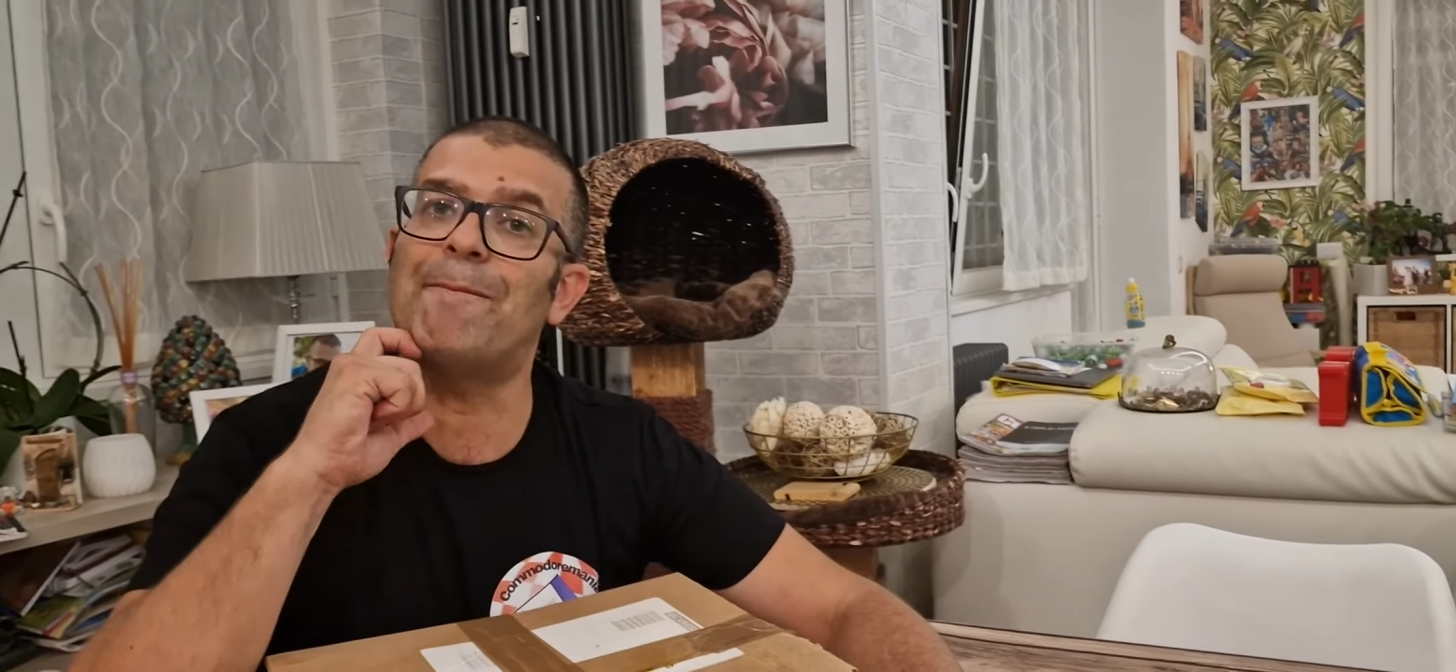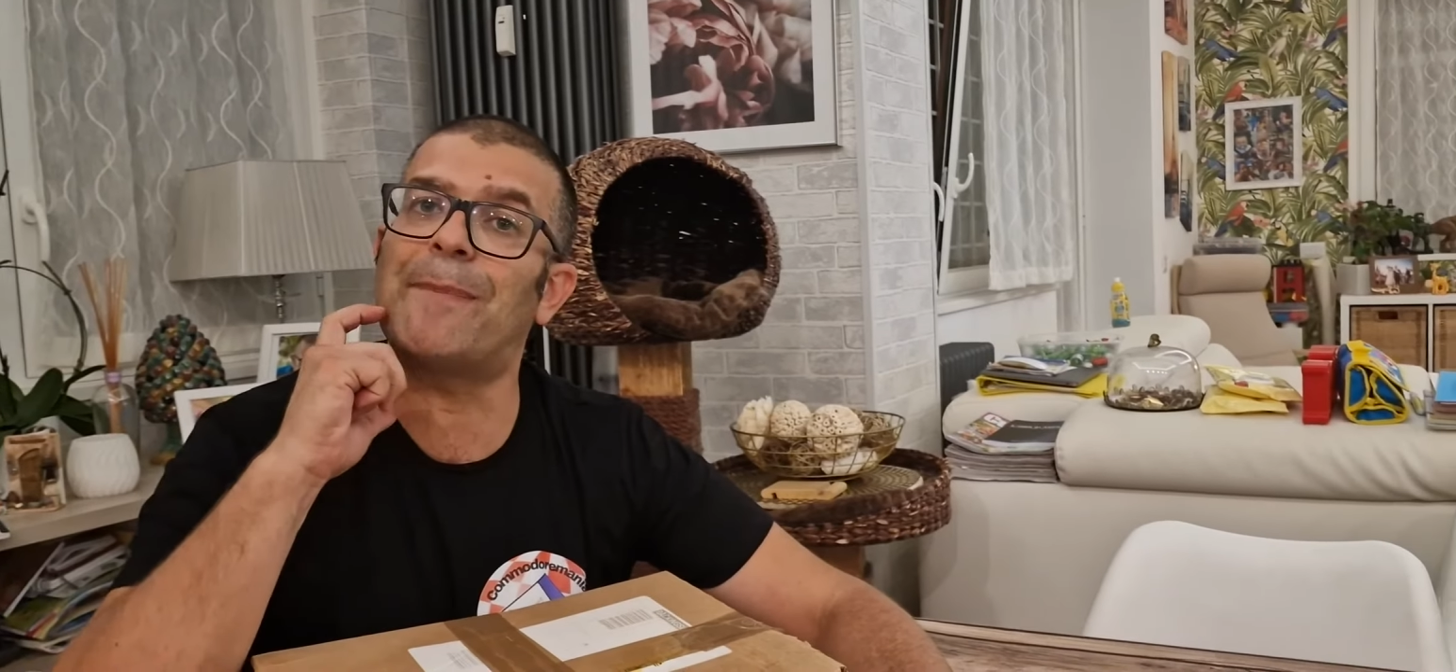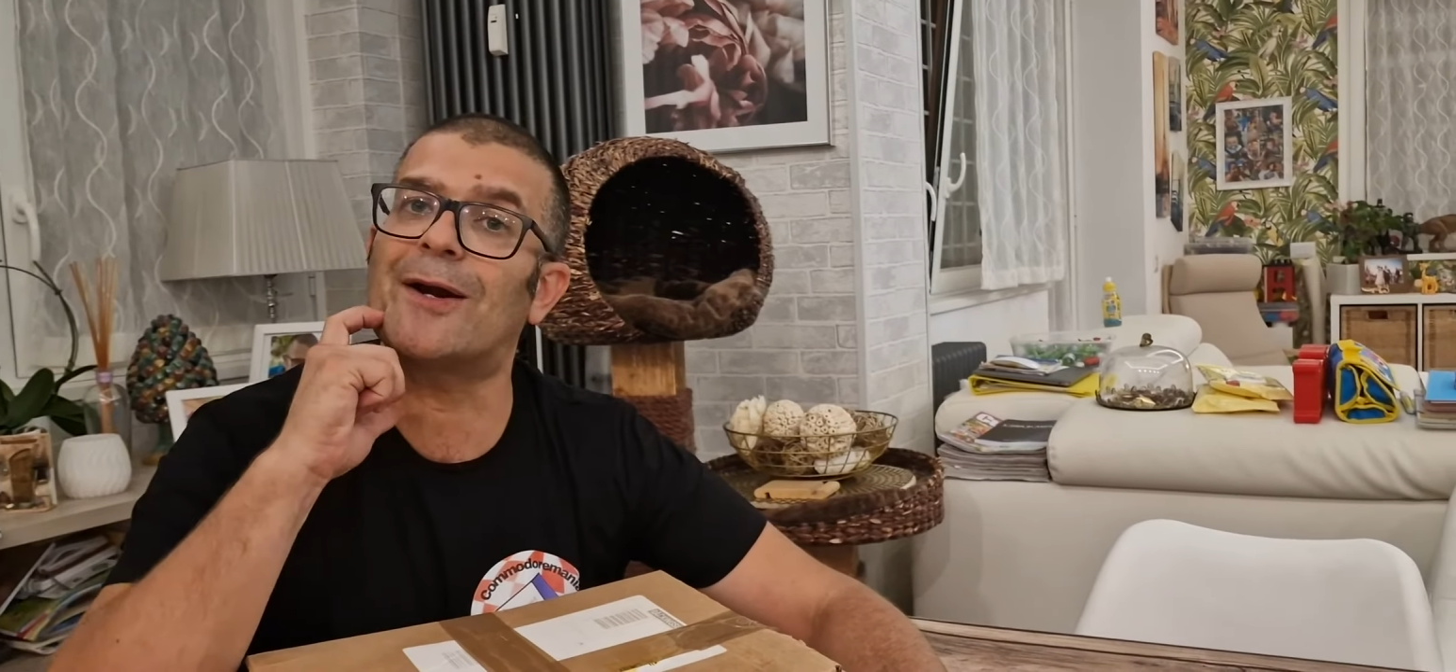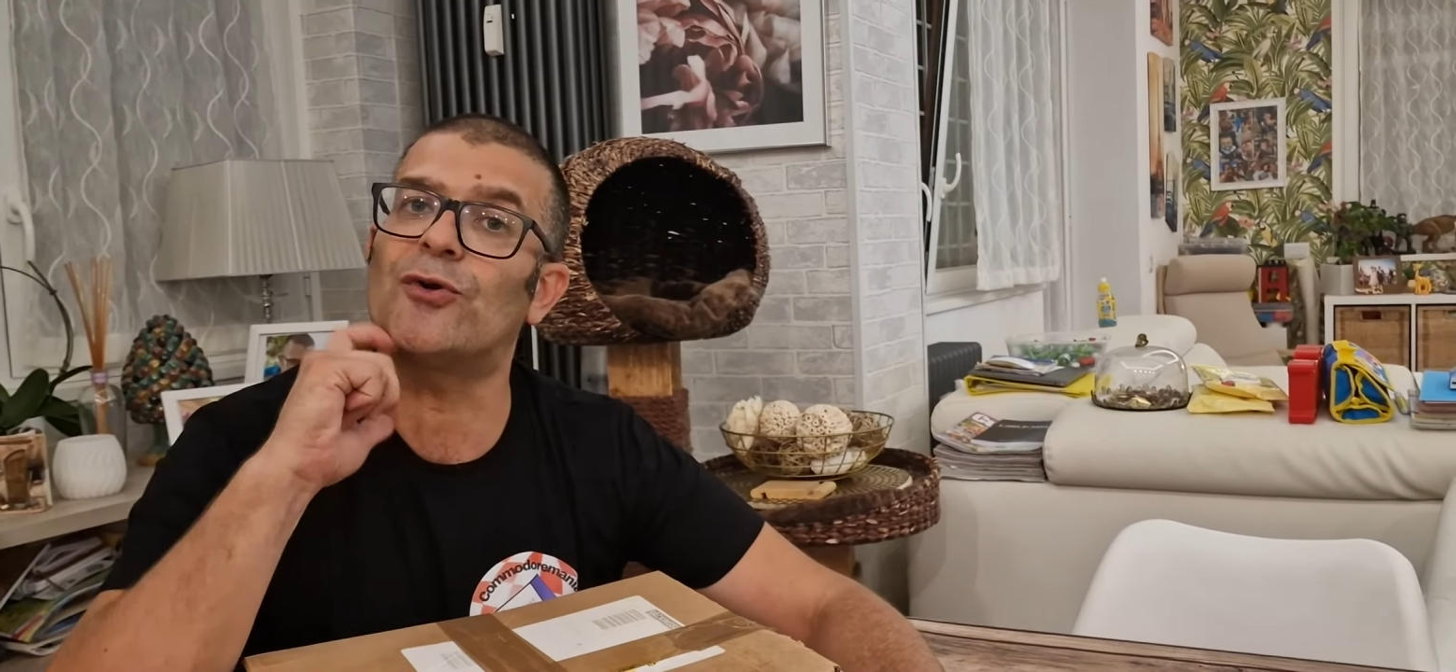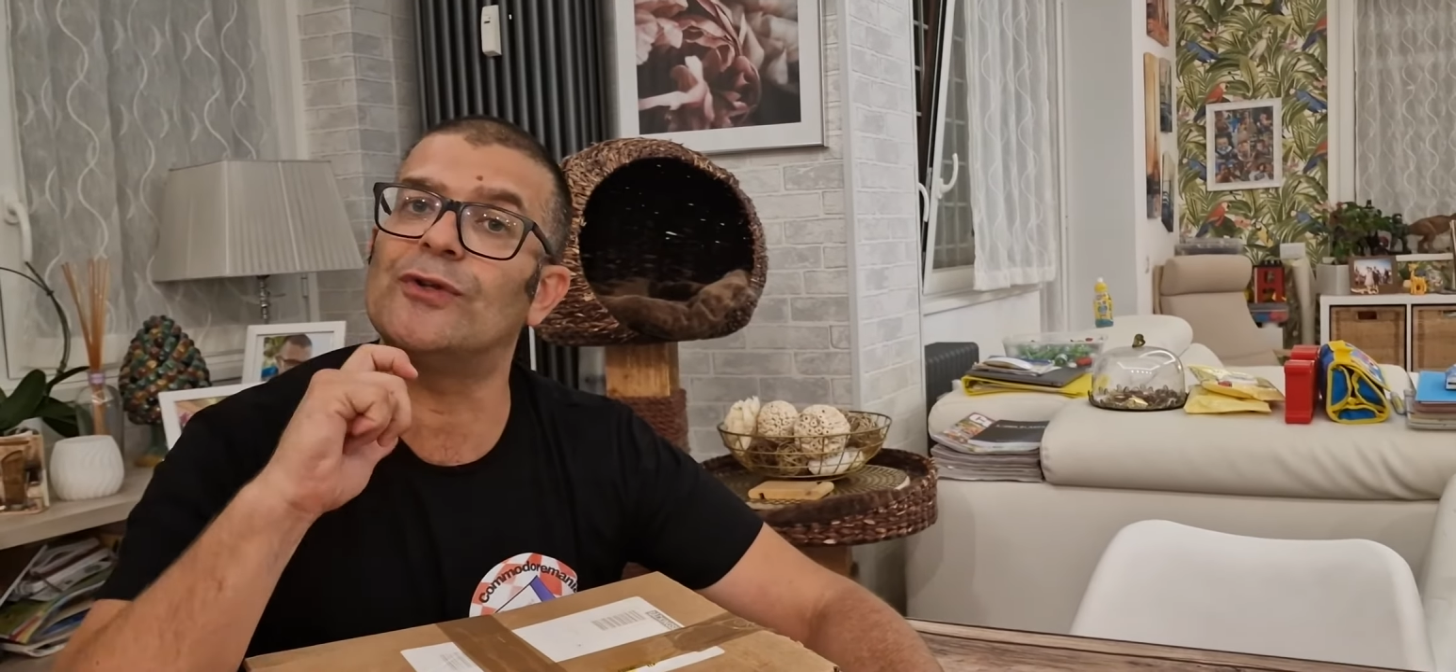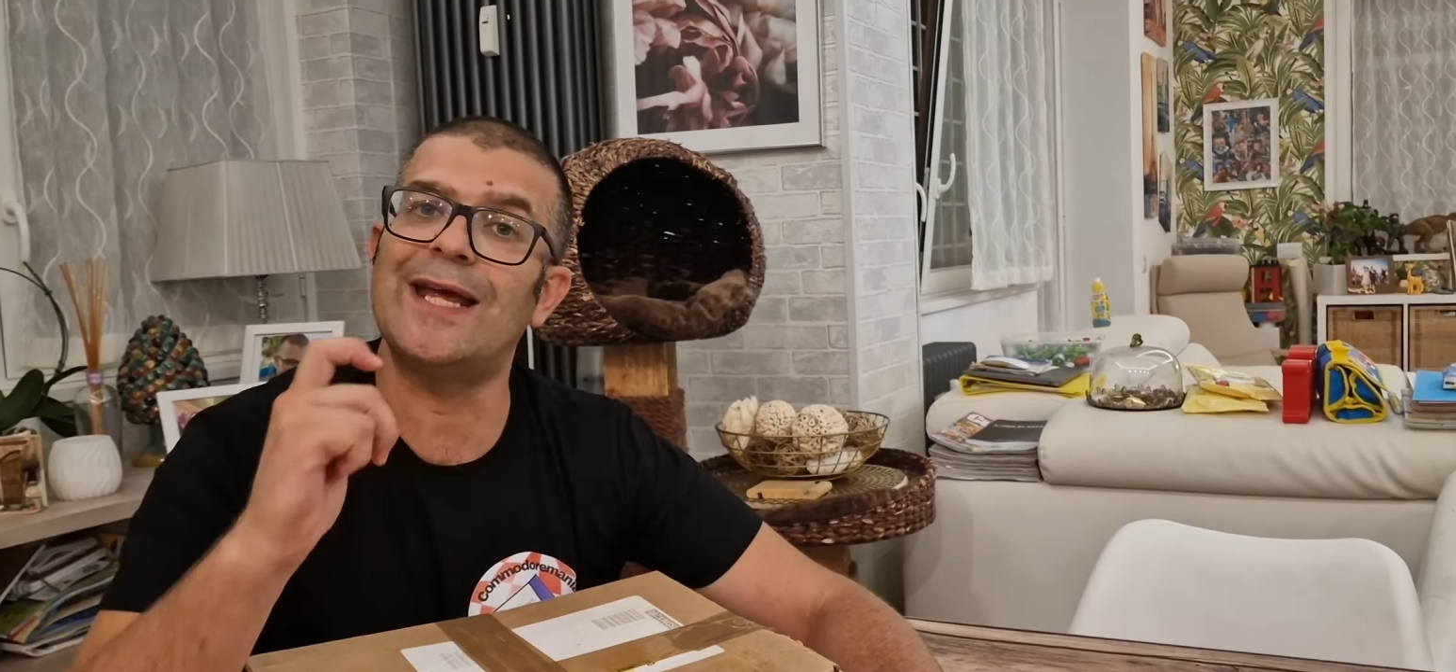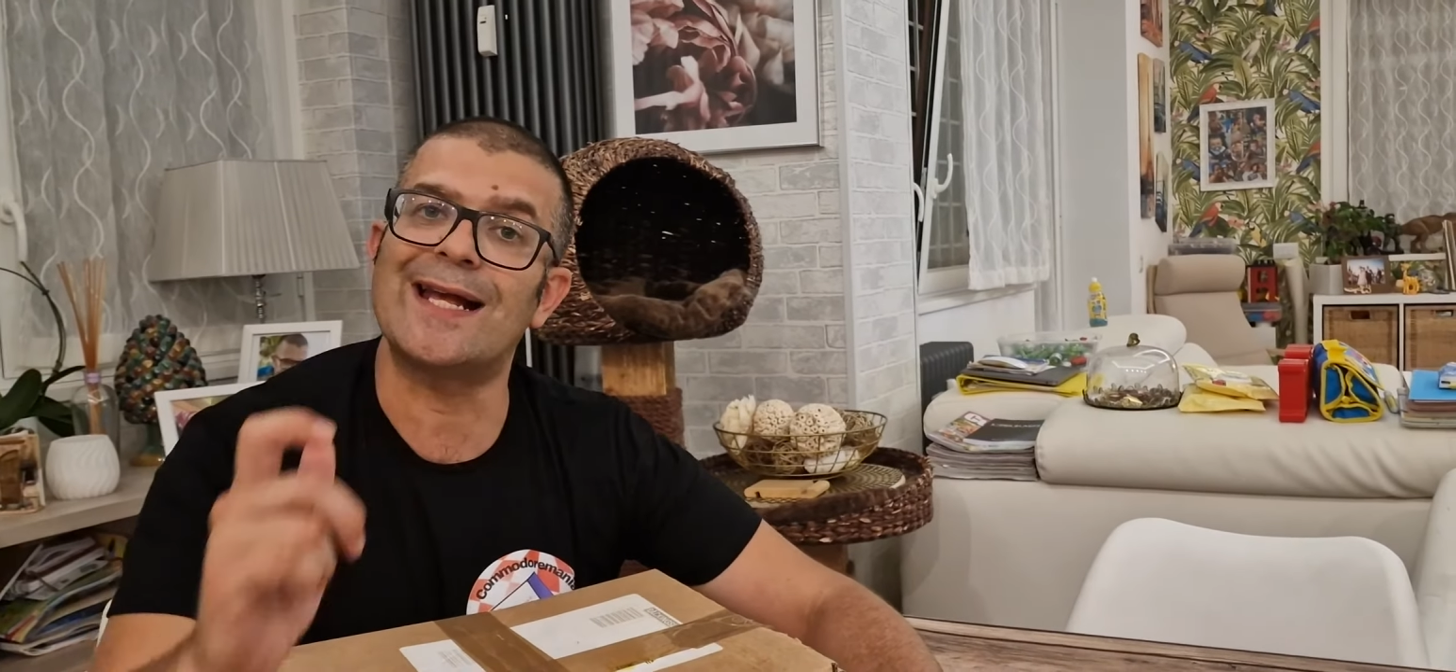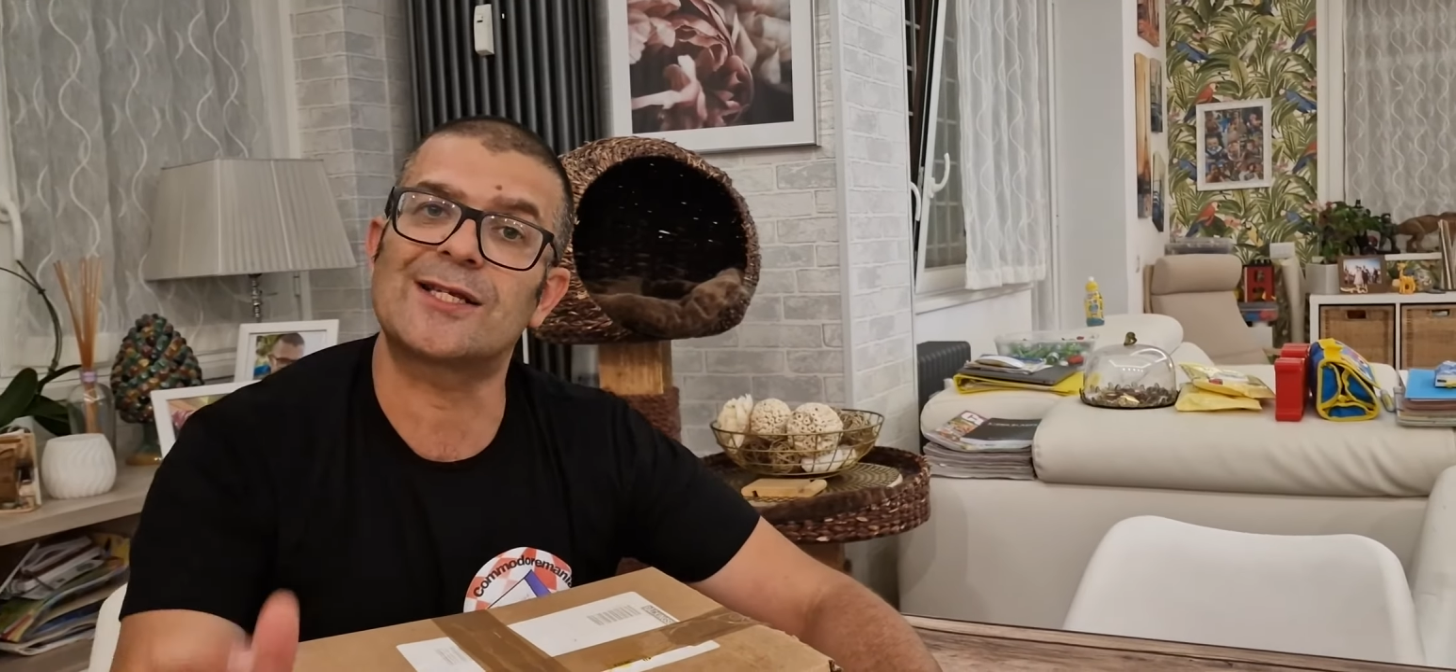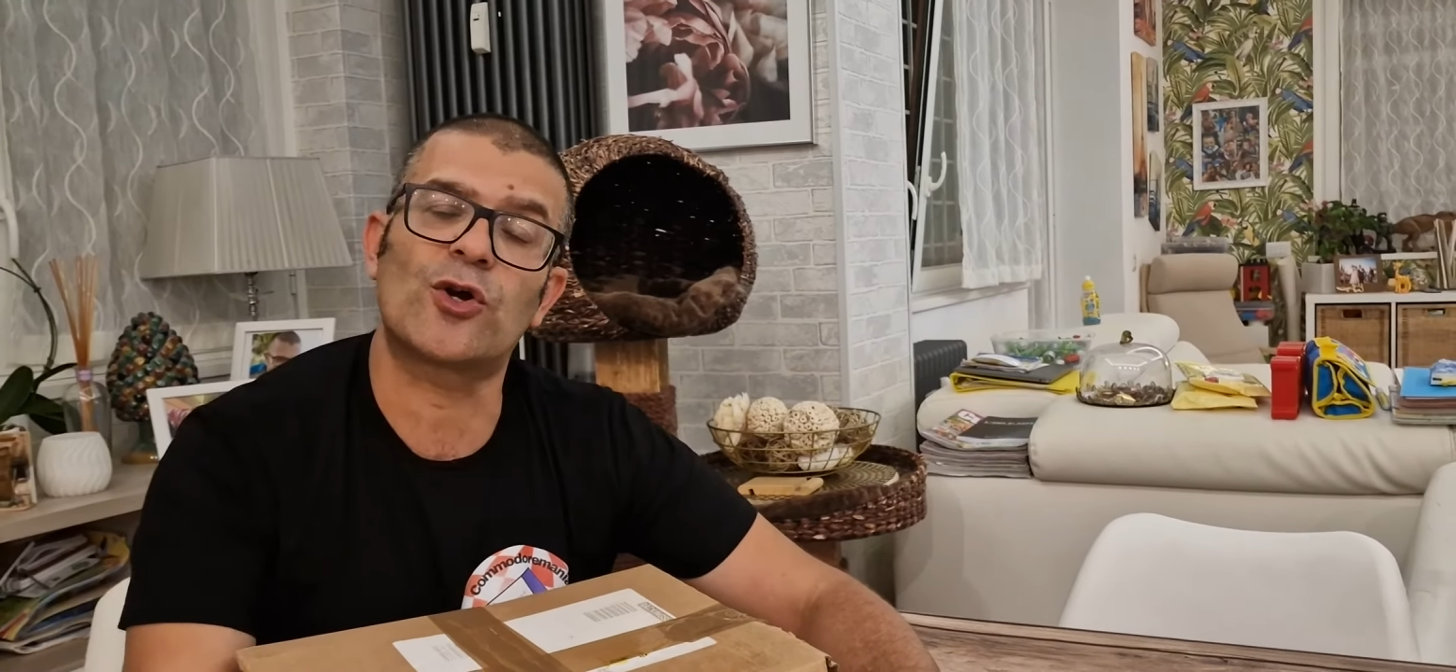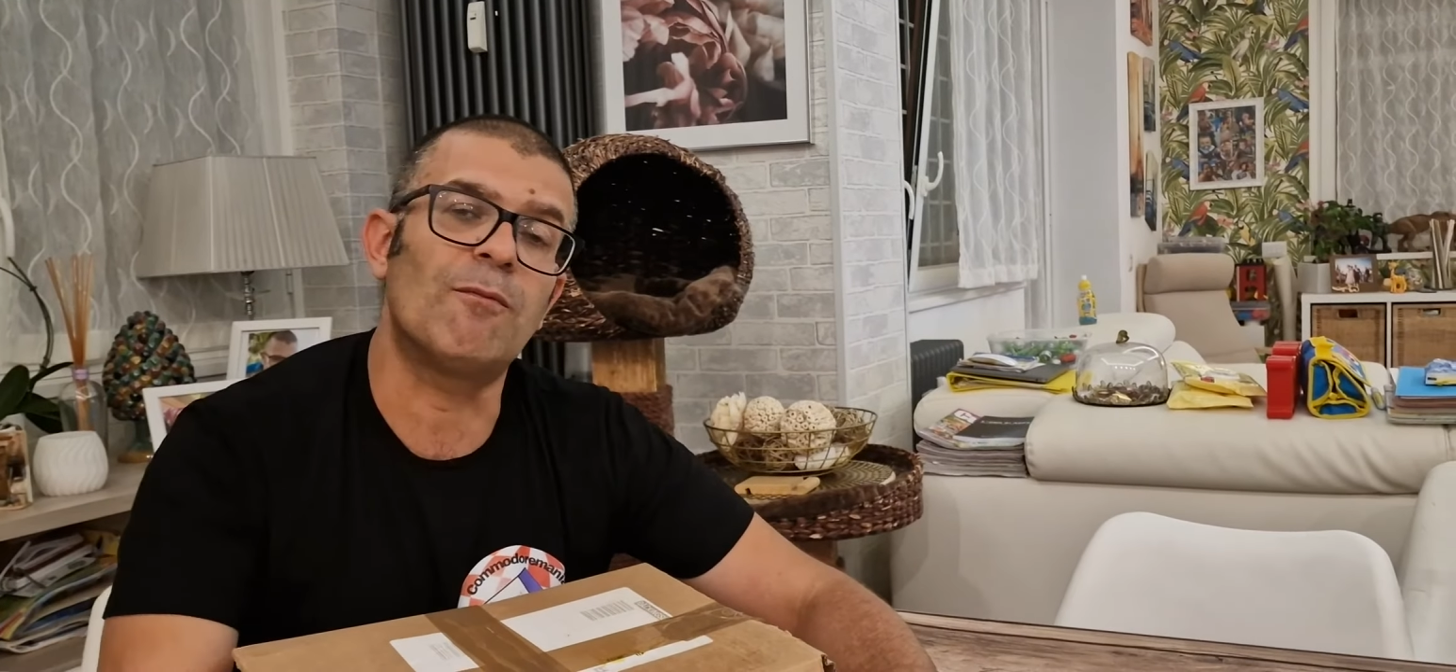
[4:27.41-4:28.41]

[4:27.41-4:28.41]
because simply